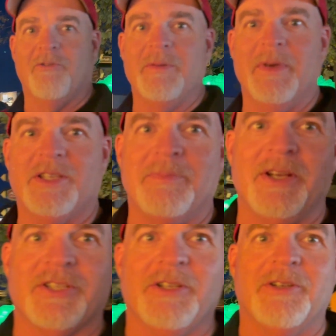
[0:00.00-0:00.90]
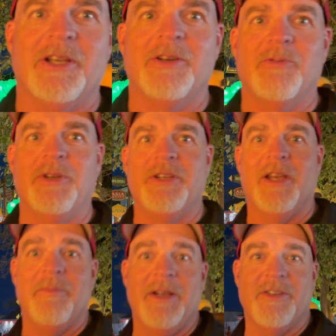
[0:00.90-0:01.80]
we must mention when you
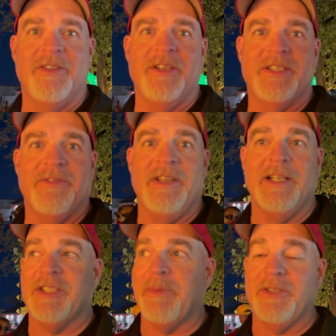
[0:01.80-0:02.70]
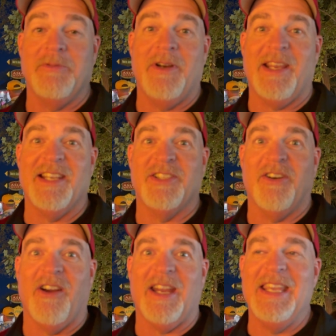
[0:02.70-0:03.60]
come here to this event, especially when it gets
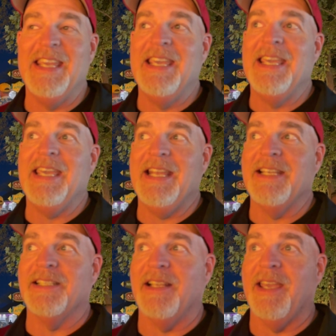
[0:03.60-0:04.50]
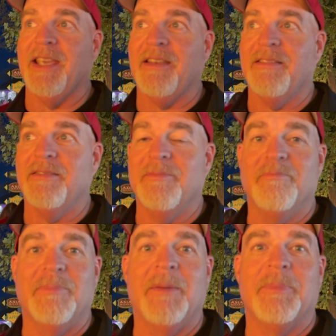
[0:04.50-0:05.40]
dark, it is like
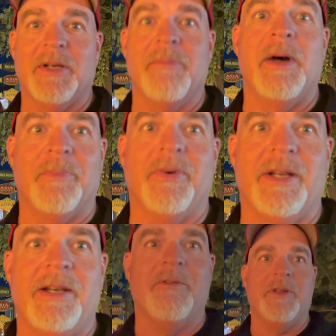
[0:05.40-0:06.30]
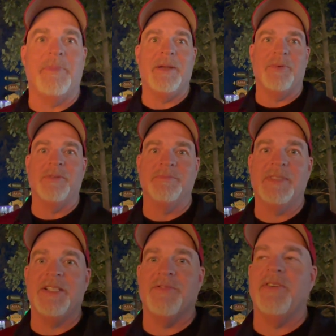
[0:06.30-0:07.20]
bumper to bumper in here with people.
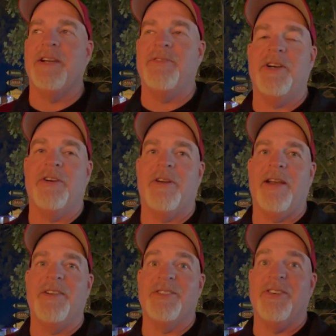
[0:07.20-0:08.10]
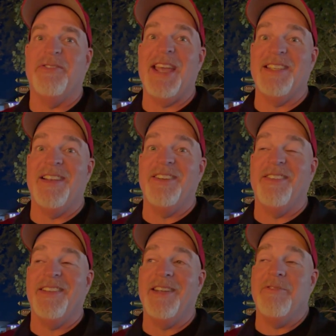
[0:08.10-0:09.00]
It's very, very crowded. So if that's not your
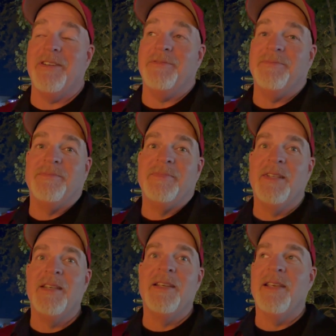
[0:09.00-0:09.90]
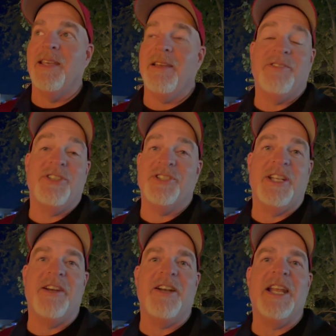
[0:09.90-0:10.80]
thing, well, yeah, just
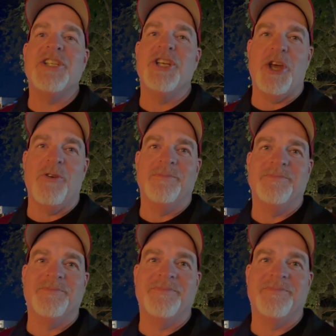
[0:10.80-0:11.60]
here to let you know. Yeah,